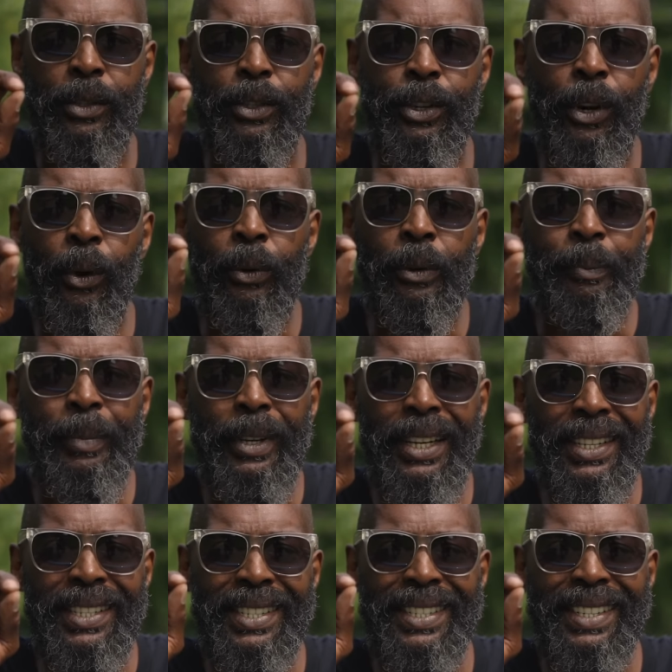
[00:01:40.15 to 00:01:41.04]
Don't be
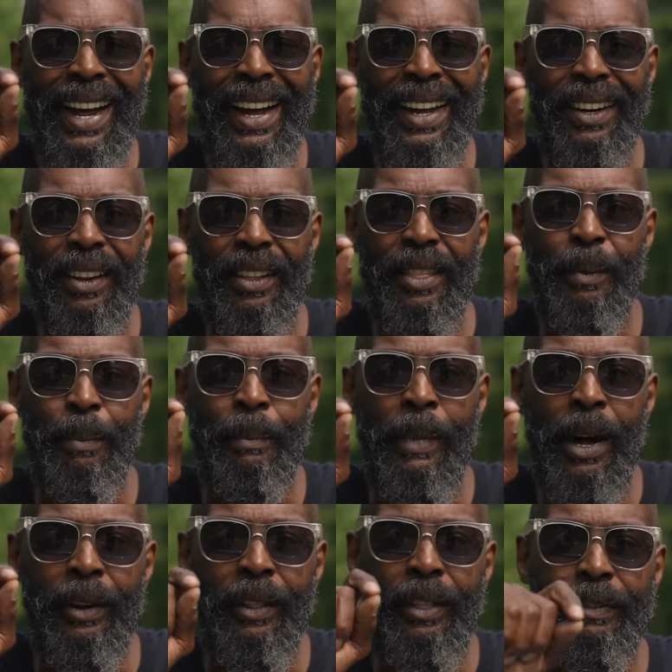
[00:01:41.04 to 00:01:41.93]
a style of the
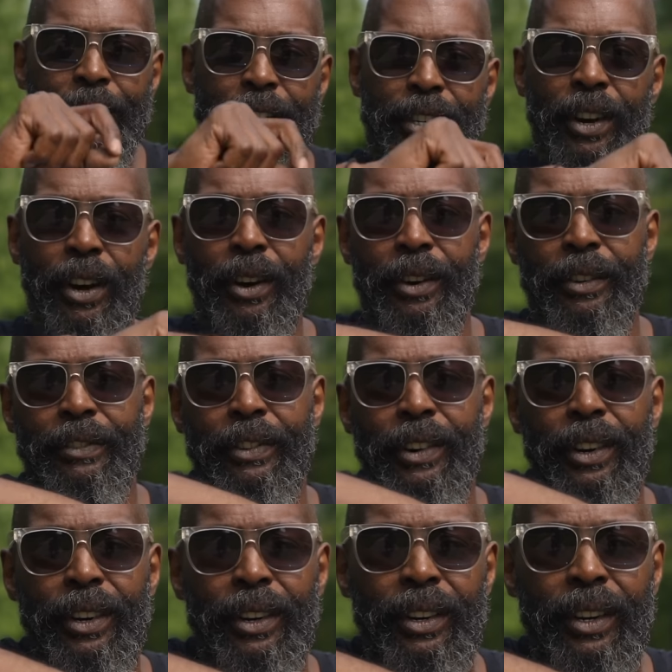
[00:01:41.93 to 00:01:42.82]
month
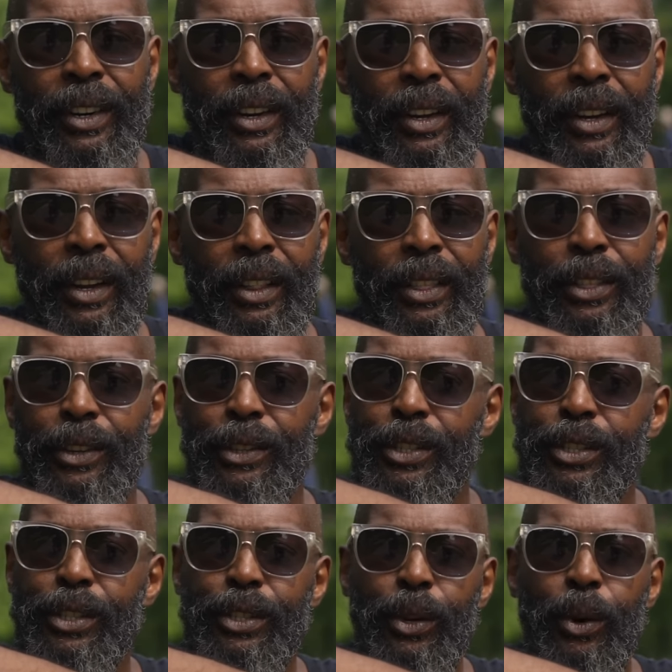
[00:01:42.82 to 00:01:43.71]
photographer. There's
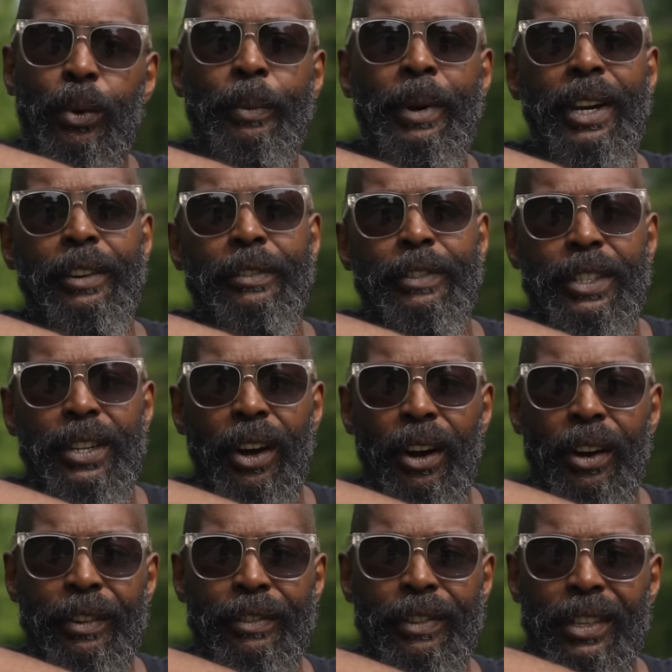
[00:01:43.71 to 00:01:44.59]
so many
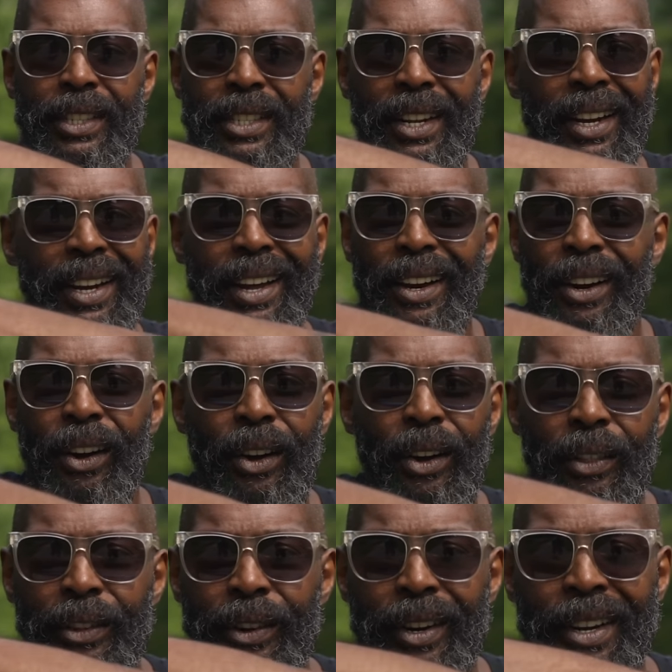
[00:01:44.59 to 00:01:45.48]
photographers that get
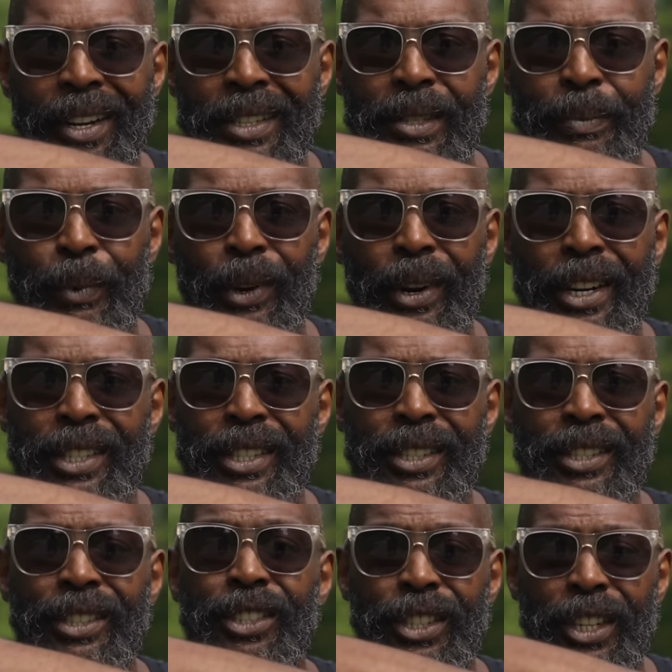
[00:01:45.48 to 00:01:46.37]
all their
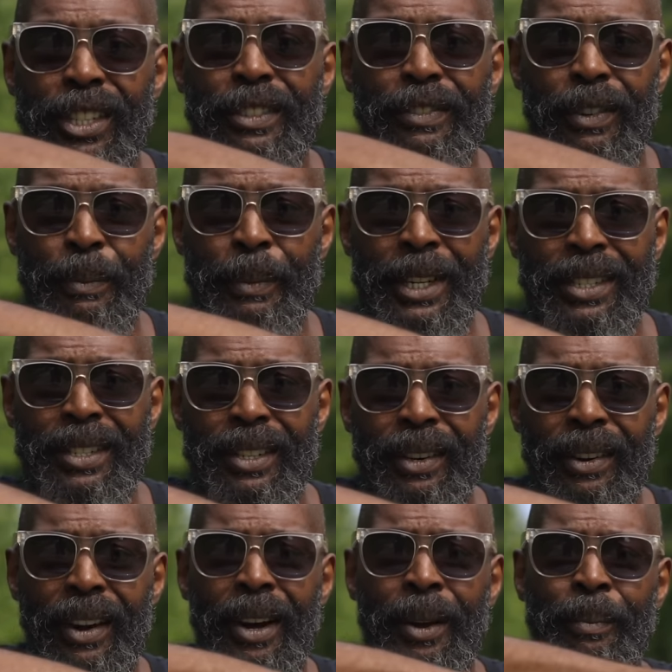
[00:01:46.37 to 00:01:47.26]
inspiration just from
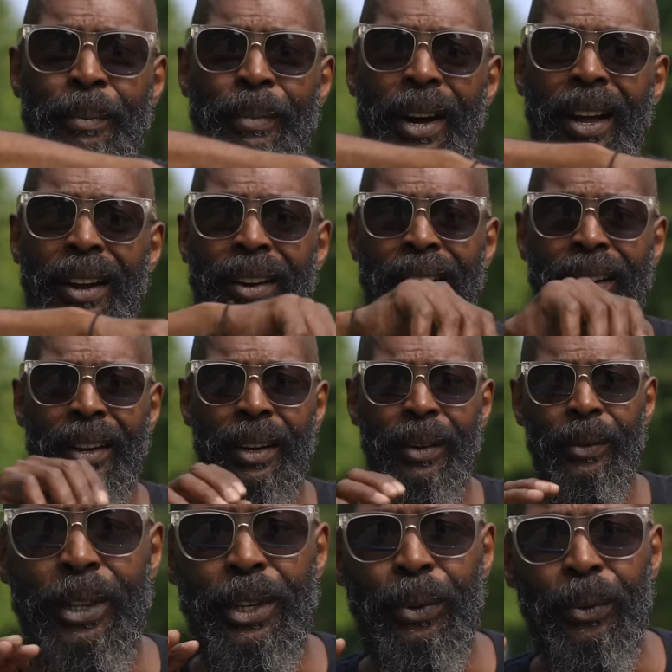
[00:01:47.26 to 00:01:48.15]
Instagram, but
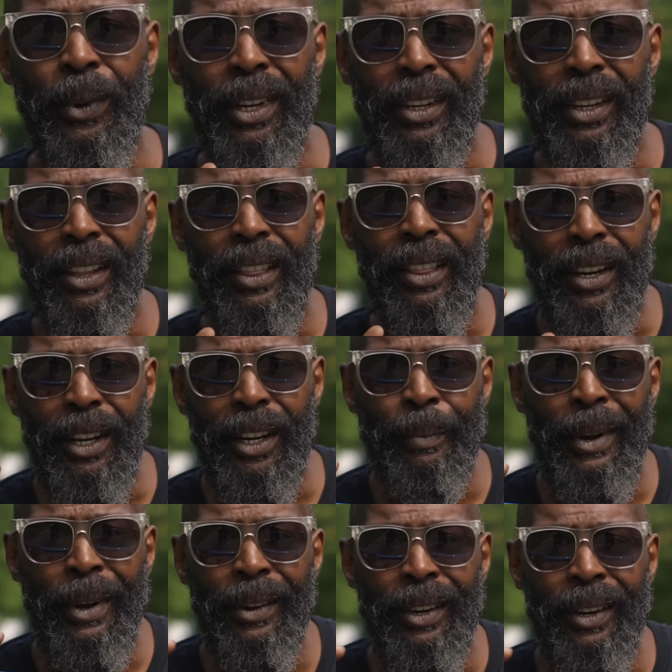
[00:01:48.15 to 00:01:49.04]
when you really think
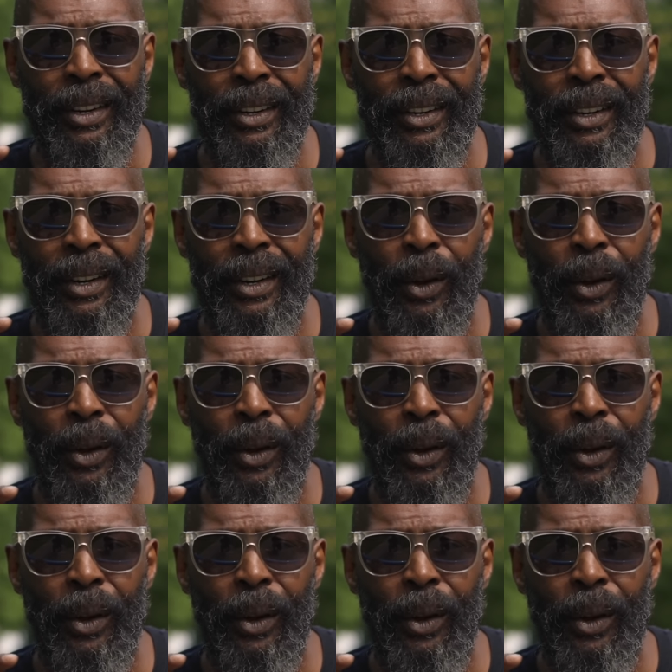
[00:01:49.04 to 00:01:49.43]
about it,